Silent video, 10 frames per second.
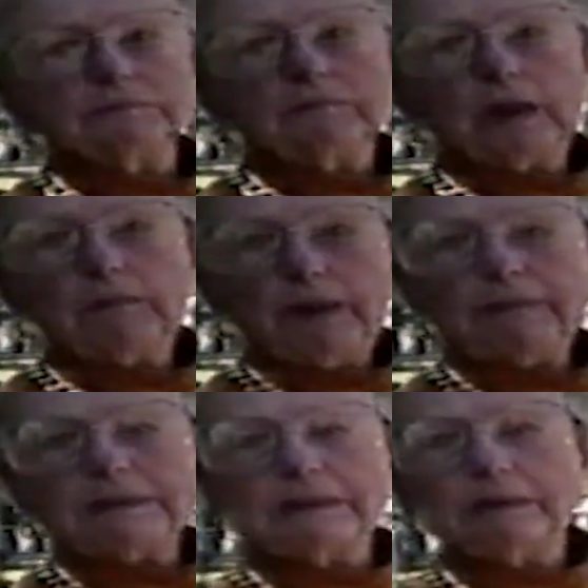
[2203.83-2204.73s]
am I
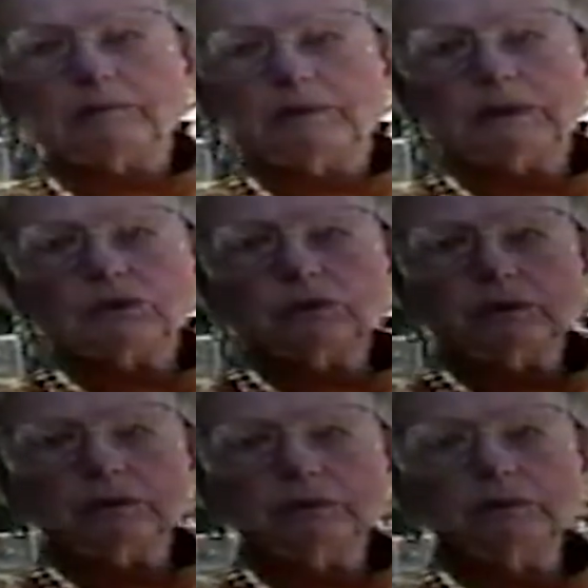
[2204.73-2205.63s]
messing up touching
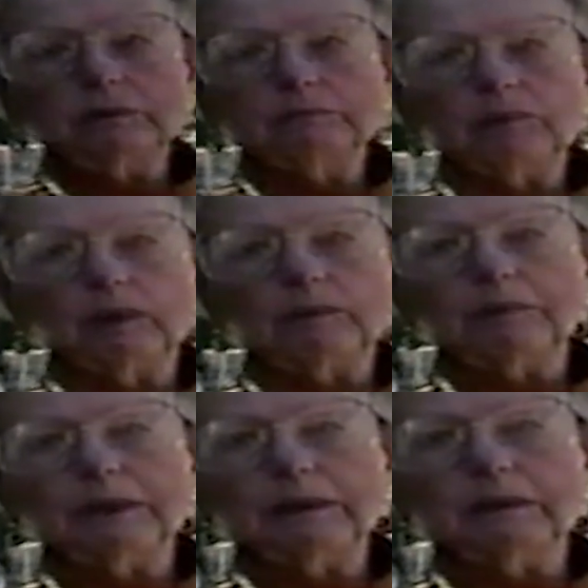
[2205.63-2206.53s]
this? Probably.